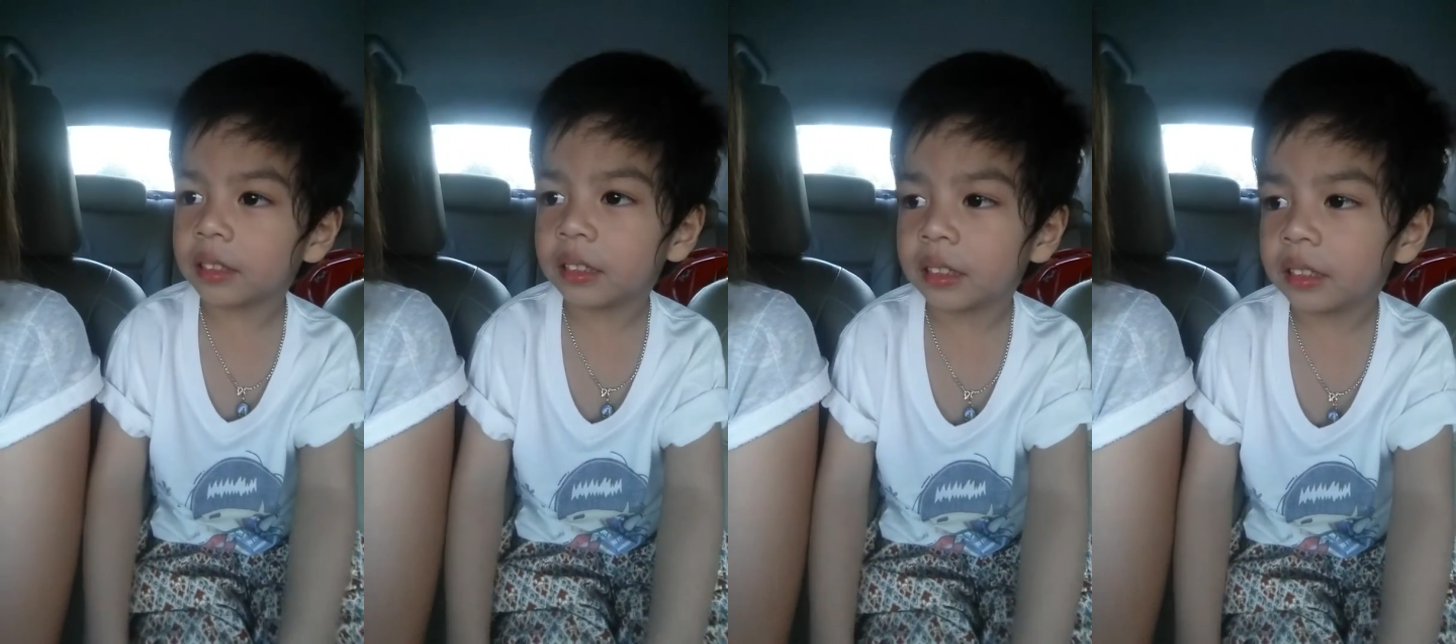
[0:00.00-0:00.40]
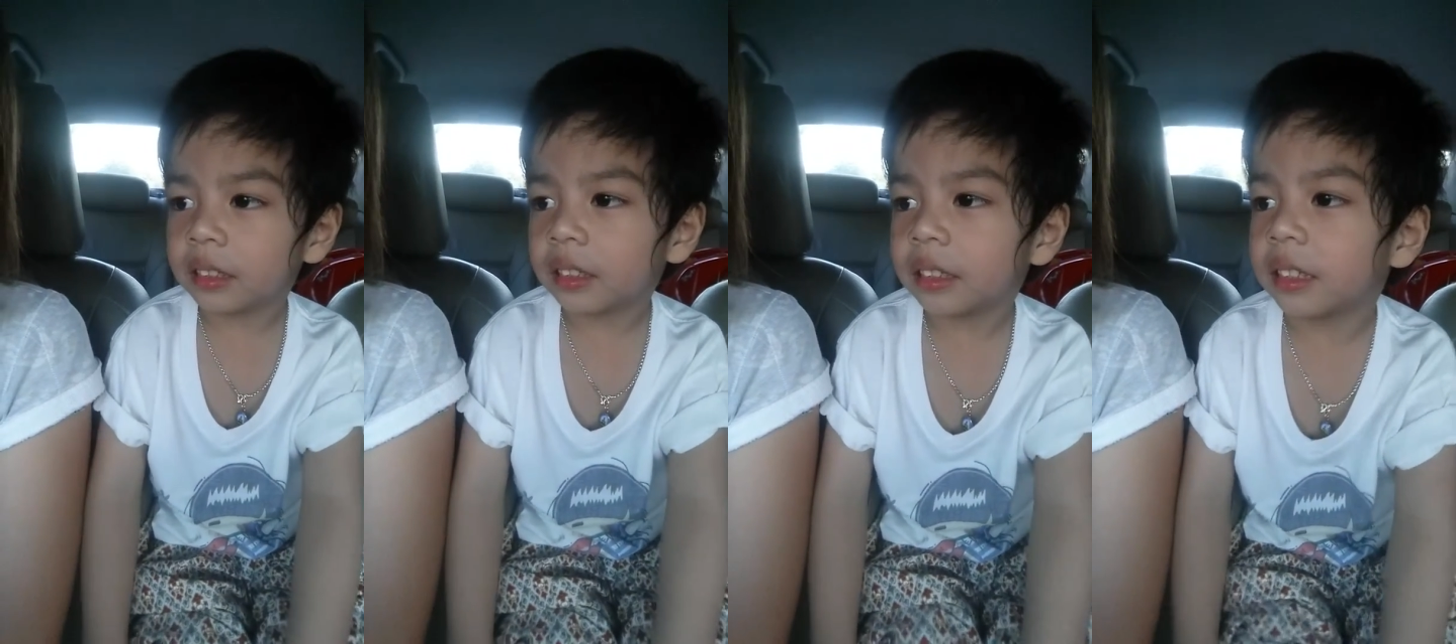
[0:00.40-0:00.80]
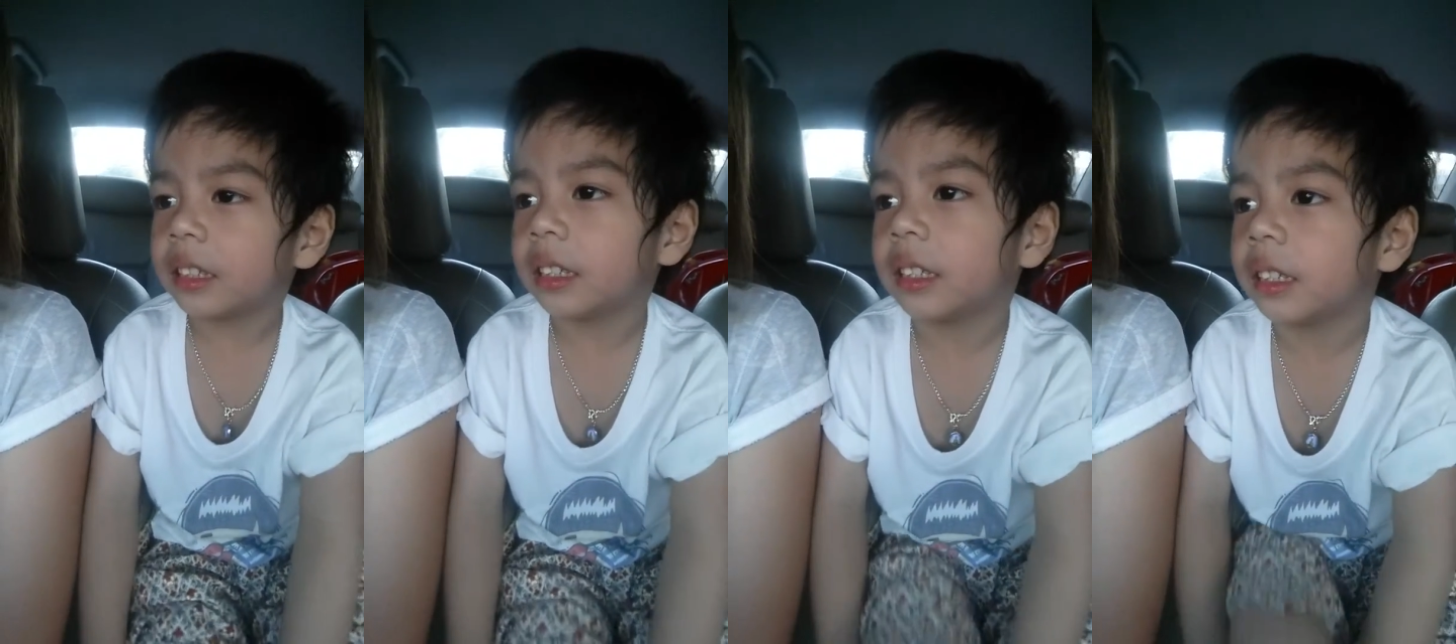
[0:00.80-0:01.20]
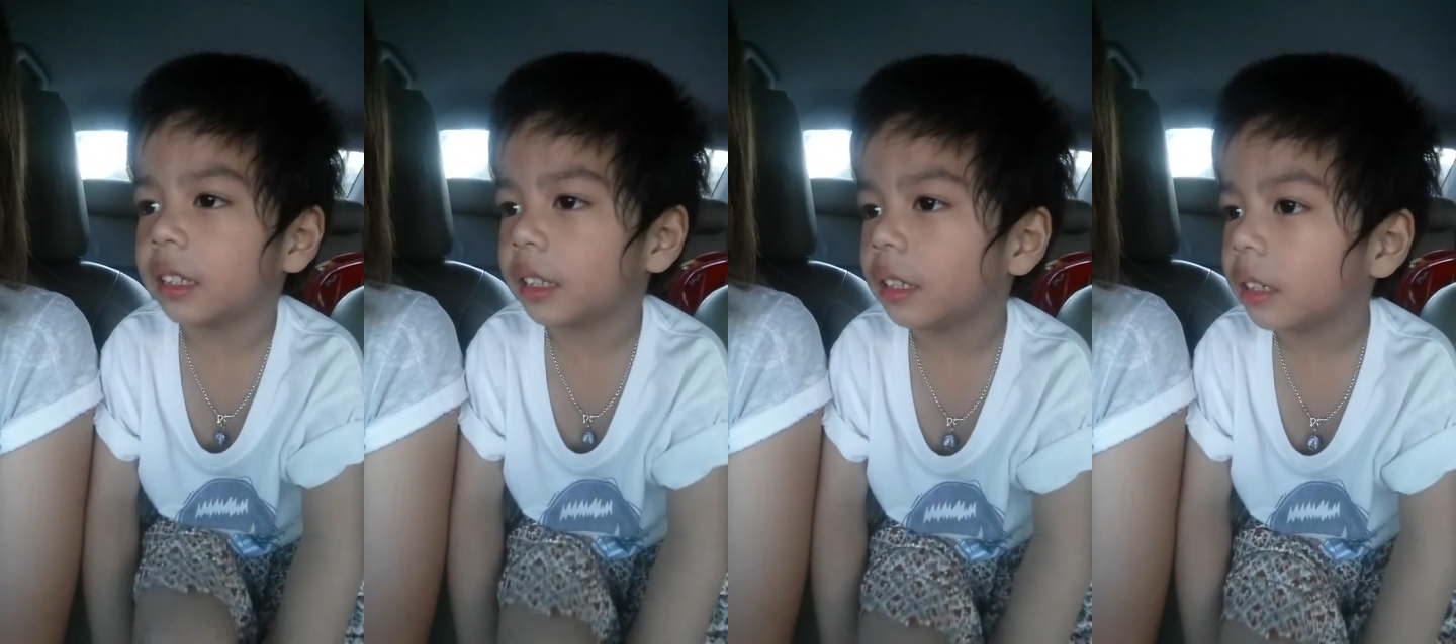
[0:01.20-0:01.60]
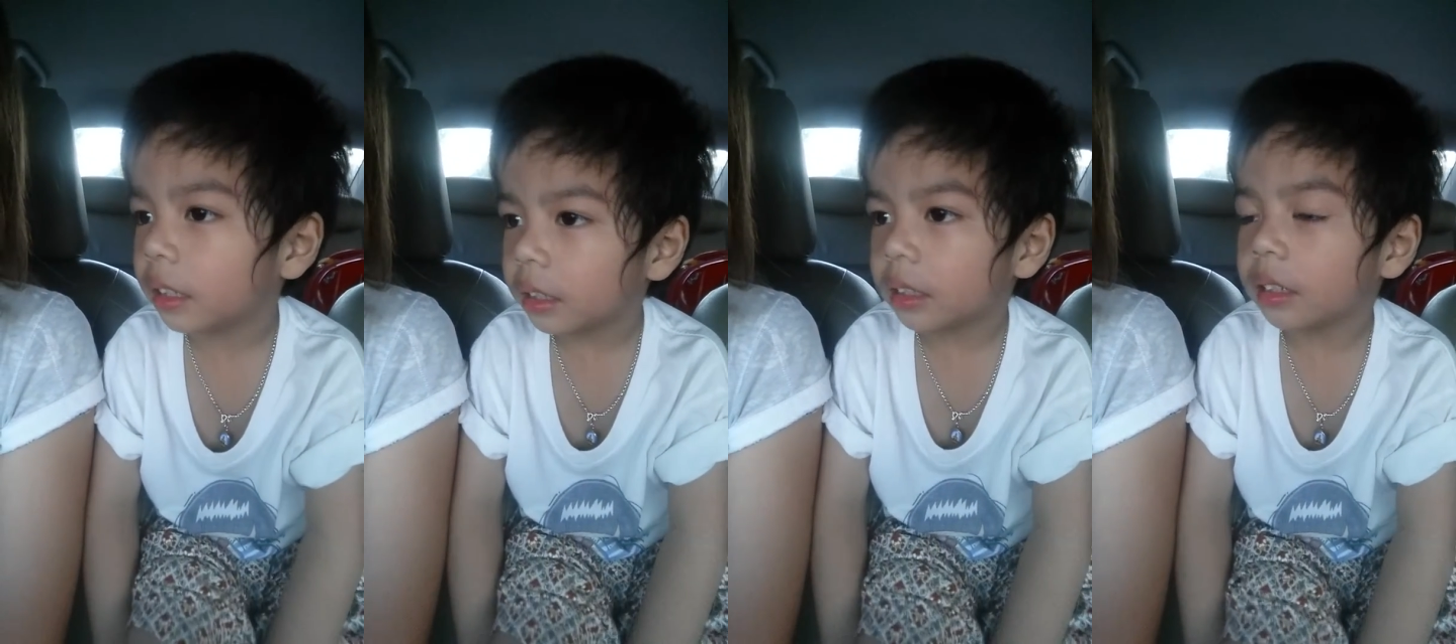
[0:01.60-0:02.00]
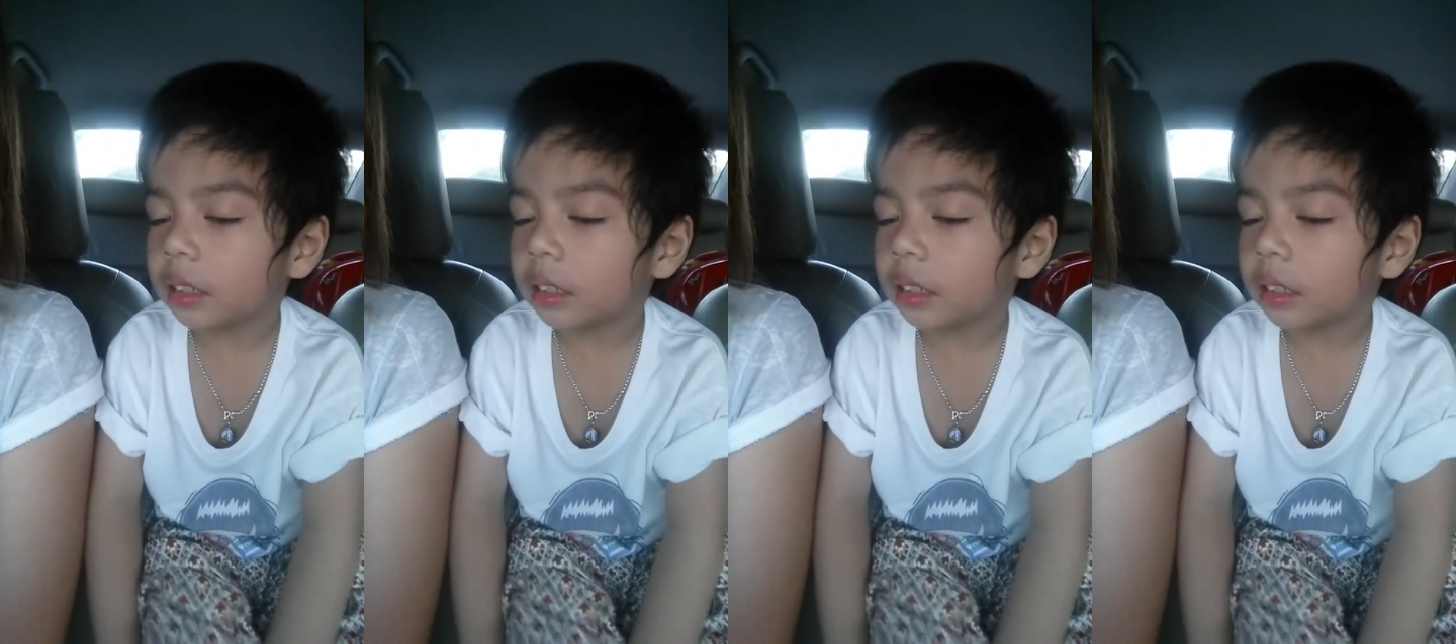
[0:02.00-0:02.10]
And when